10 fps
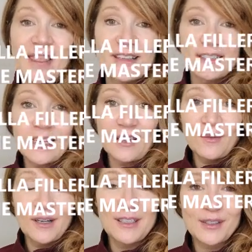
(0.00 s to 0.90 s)
The
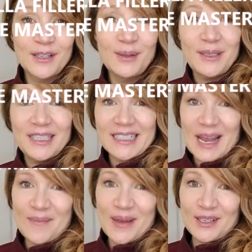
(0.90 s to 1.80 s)
second one is going to be the
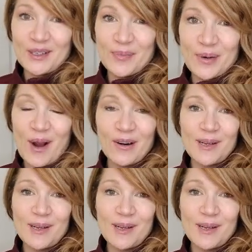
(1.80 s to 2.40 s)
Time Master Pro.